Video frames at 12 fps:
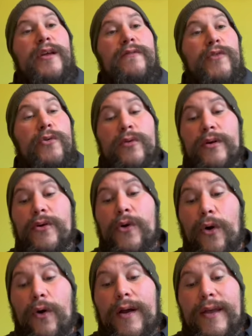if you're
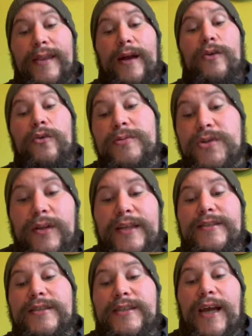not in that group. So
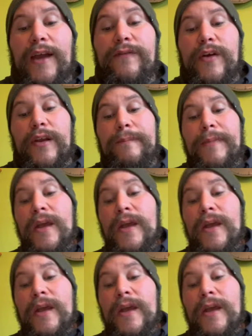let's dive in.